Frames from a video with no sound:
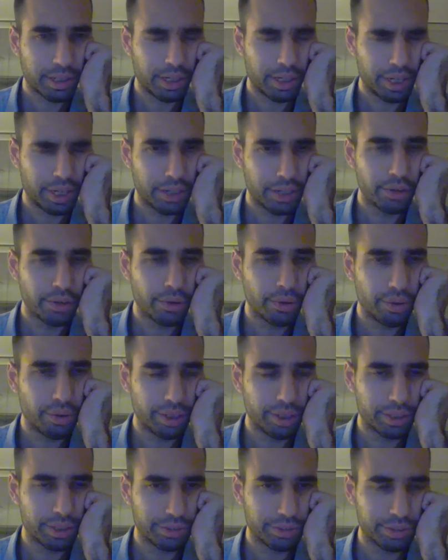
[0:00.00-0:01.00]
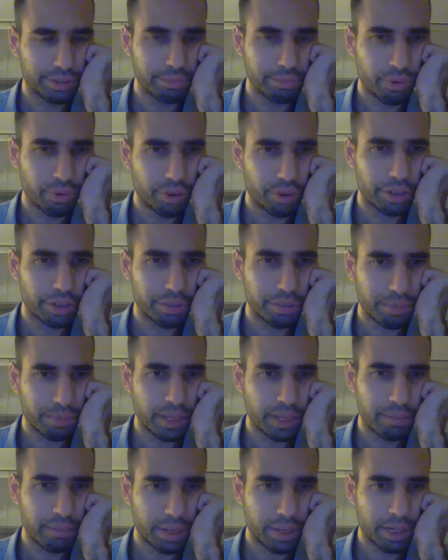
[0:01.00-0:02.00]
I know it's important to
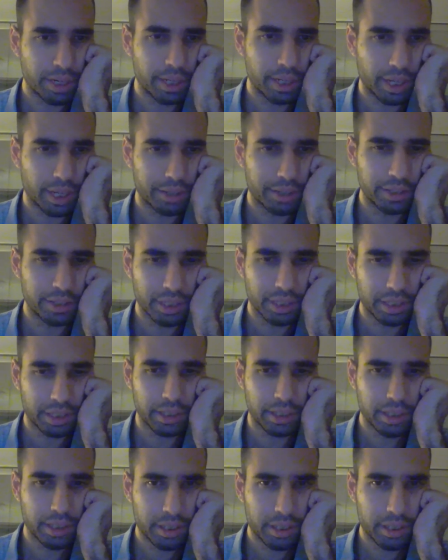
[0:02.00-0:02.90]
play, but I think